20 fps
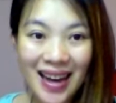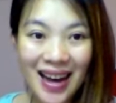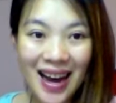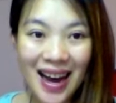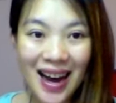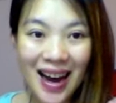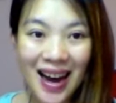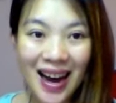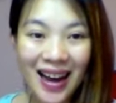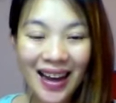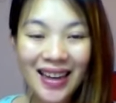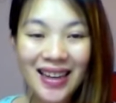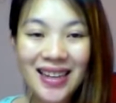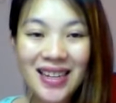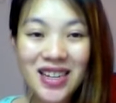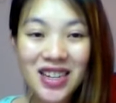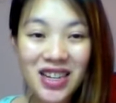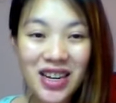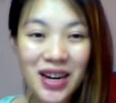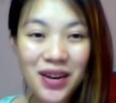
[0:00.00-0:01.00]
Hi,
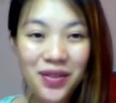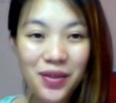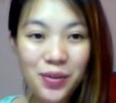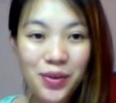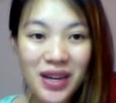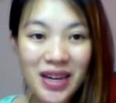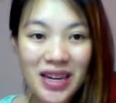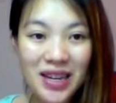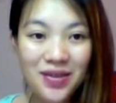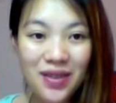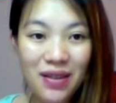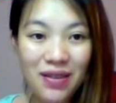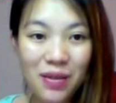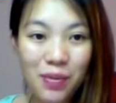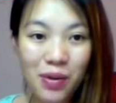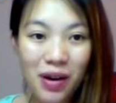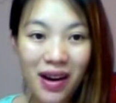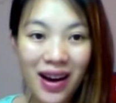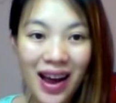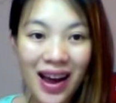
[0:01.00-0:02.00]
it's Jenny from Jenny's Favorite
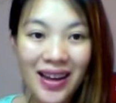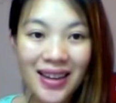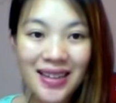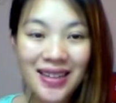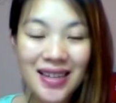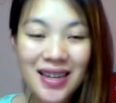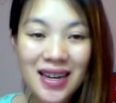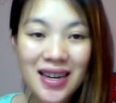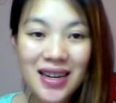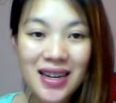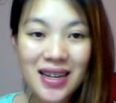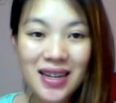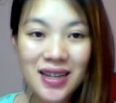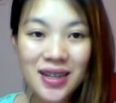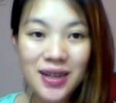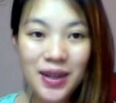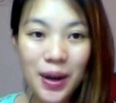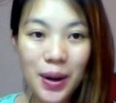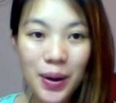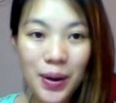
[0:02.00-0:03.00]
Products.
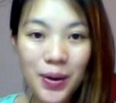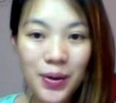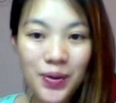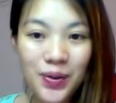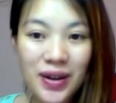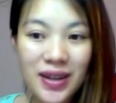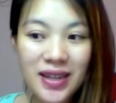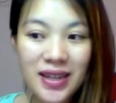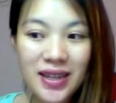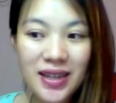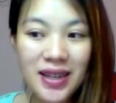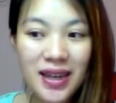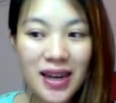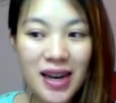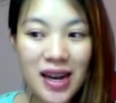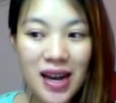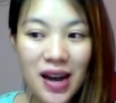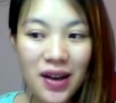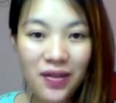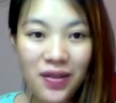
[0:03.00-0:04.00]
So recently I
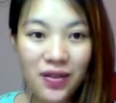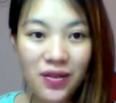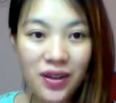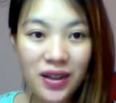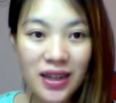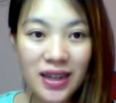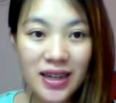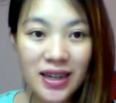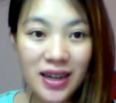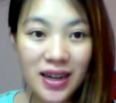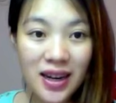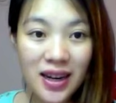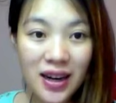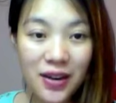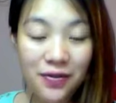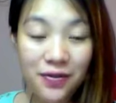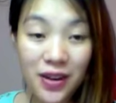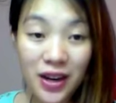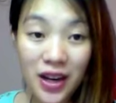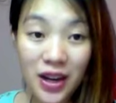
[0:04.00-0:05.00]
haven't really done any
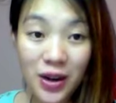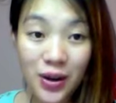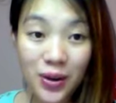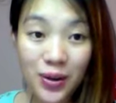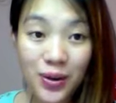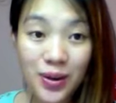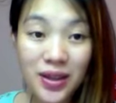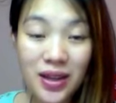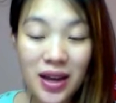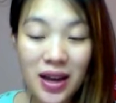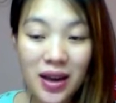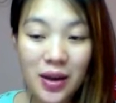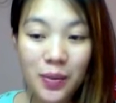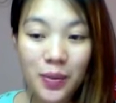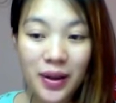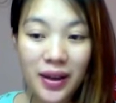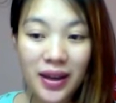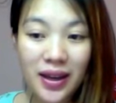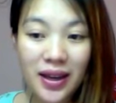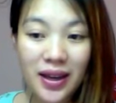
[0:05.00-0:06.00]
videos
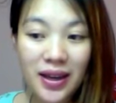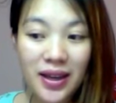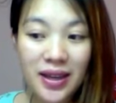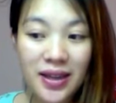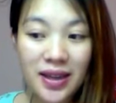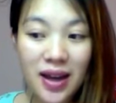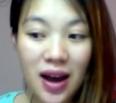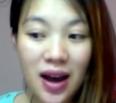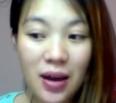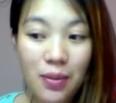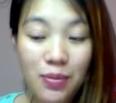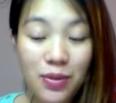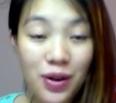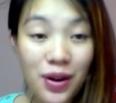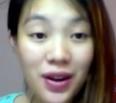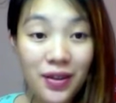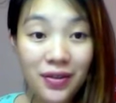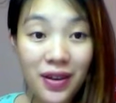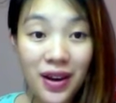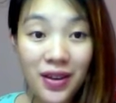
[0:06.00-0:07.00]
because I'm
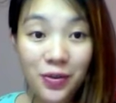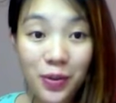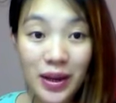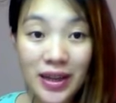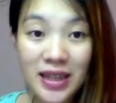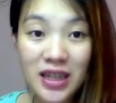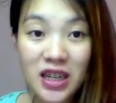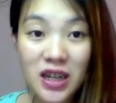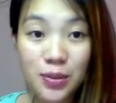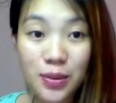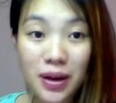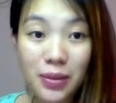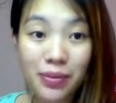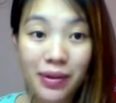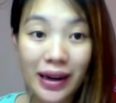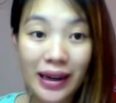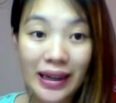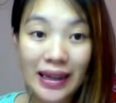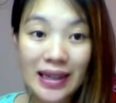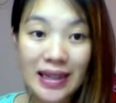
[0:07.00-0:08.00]
35 weeks into my
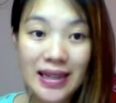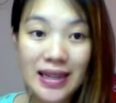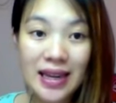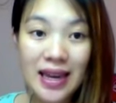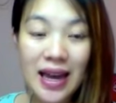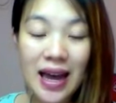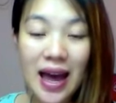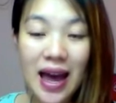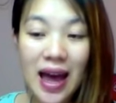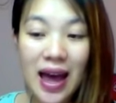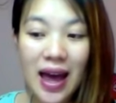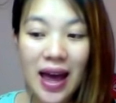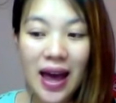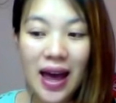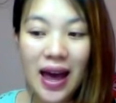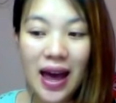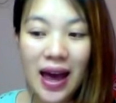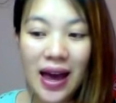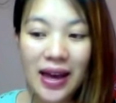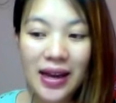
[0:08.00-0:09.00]
pregnancy,
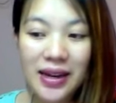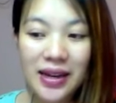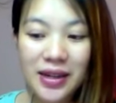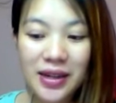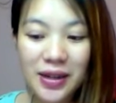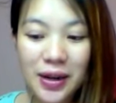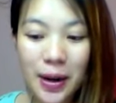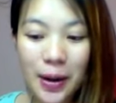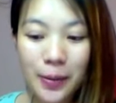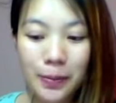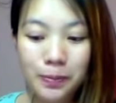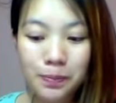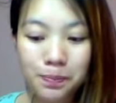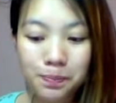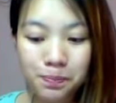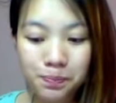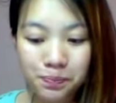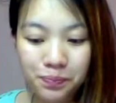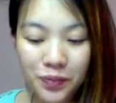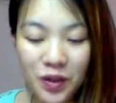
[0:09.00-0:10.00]
and
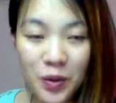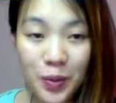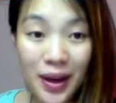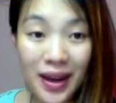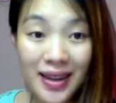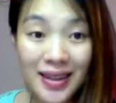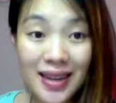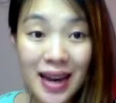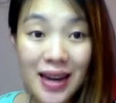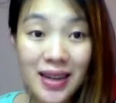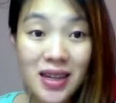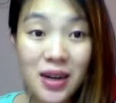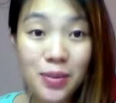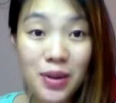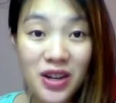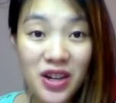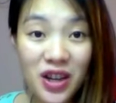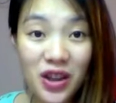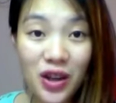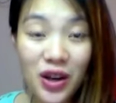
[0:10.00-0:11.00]
to be exact, I'm
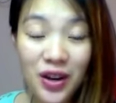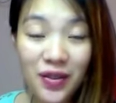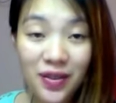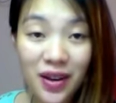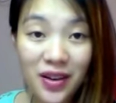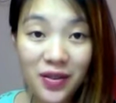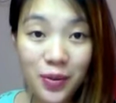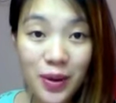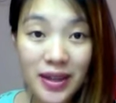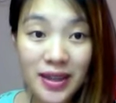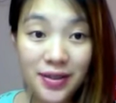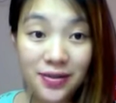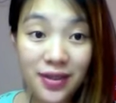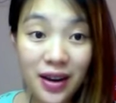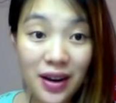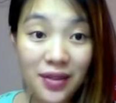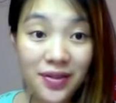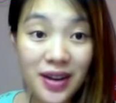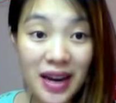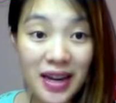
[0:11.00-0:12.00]
actually 35 weeks and
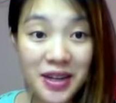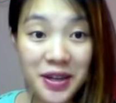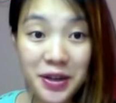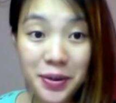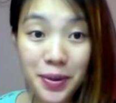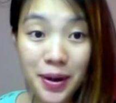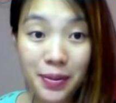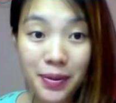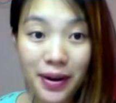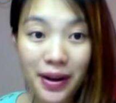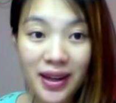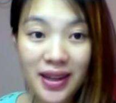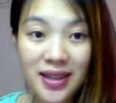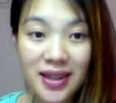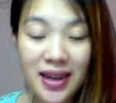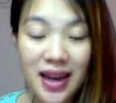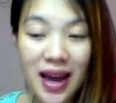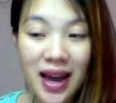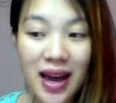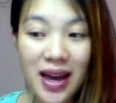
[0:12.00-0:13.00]
5 days into my
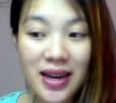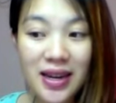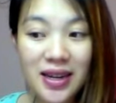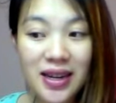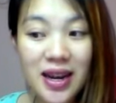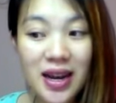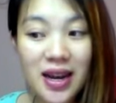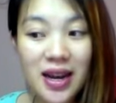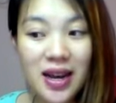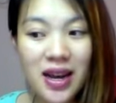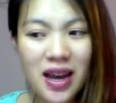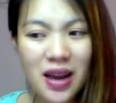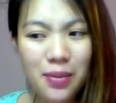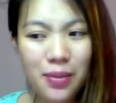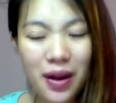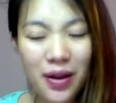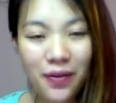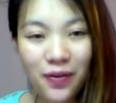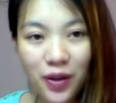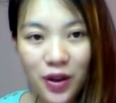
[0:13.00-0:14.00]
pregnancy, and in
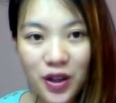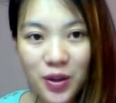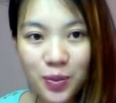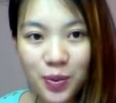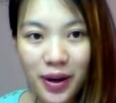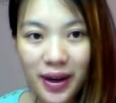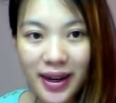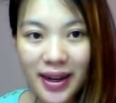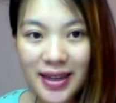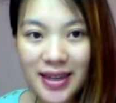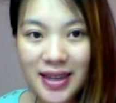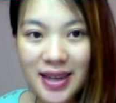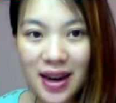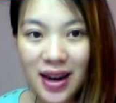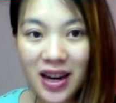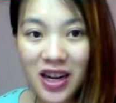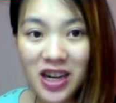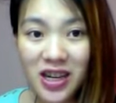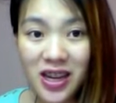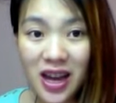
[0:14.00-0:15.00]
my first pregnancy I
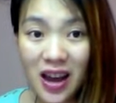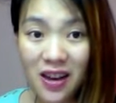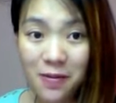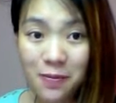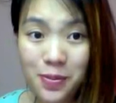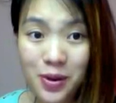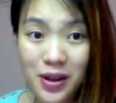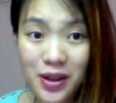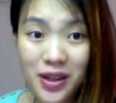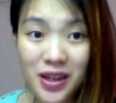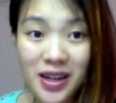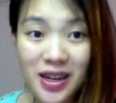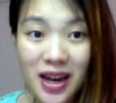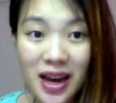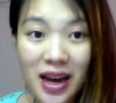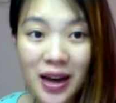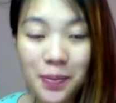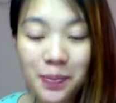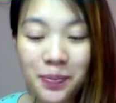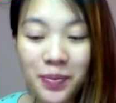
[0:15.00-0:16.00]
actually gave birth
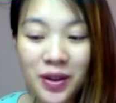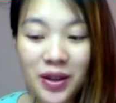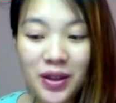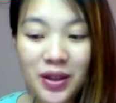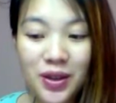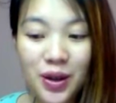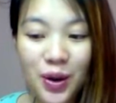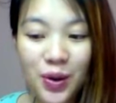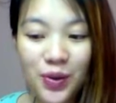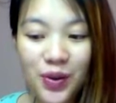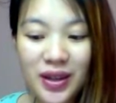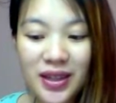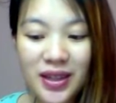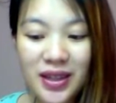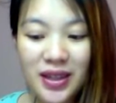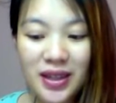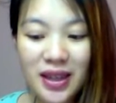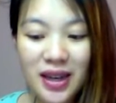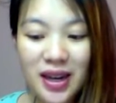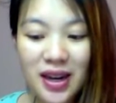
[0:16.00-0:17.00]
today. So
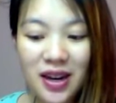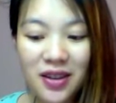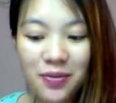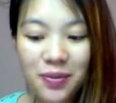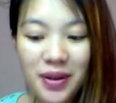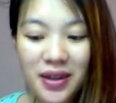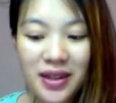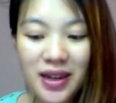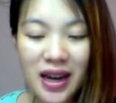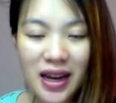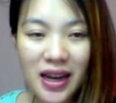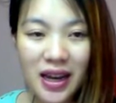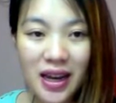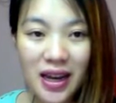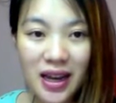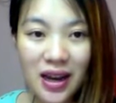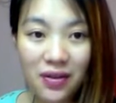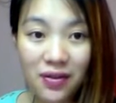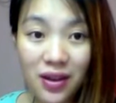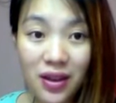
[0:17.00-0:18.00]
recently I've been taking
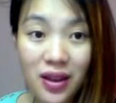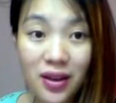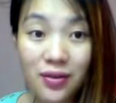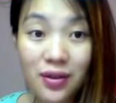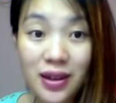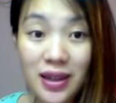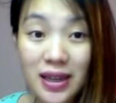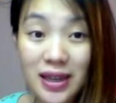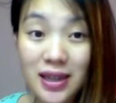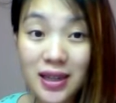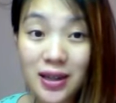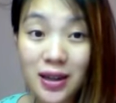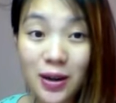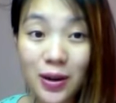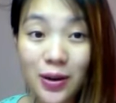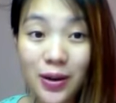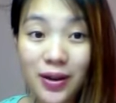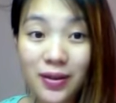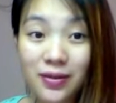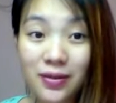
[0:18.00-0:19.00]
everything really
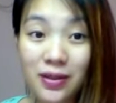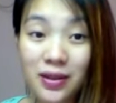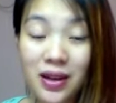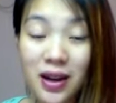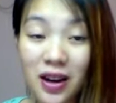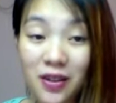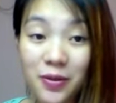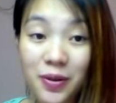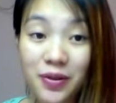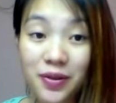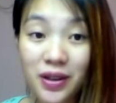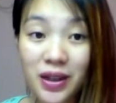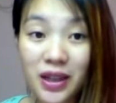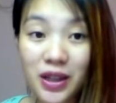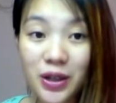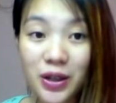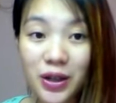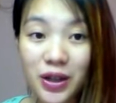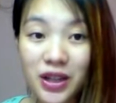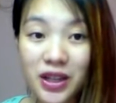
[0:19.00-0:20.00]
slow and I've been really
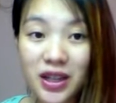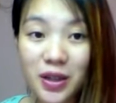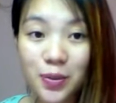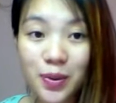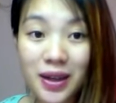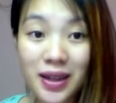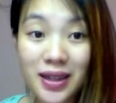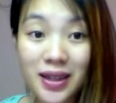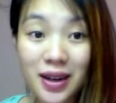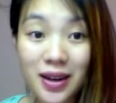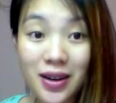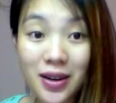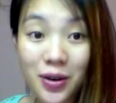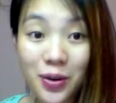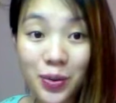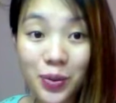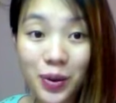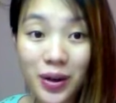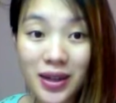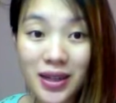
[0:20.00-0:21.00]
cautious because I
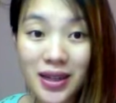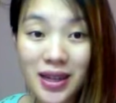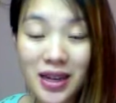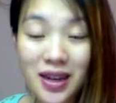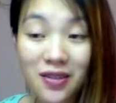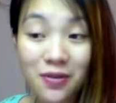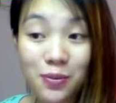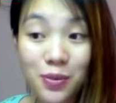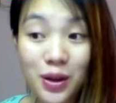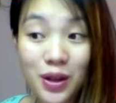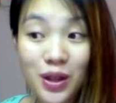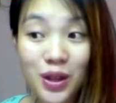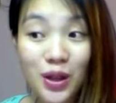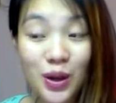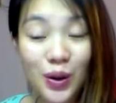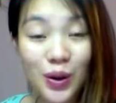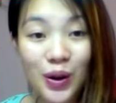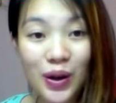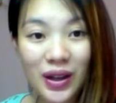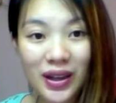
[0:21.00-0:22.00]
don't want to give birth so
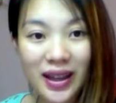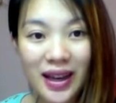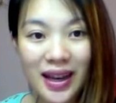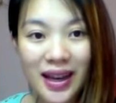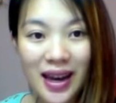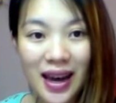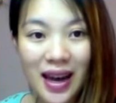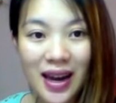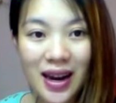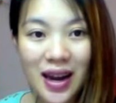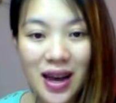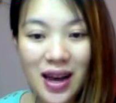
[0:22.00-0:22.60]
early again.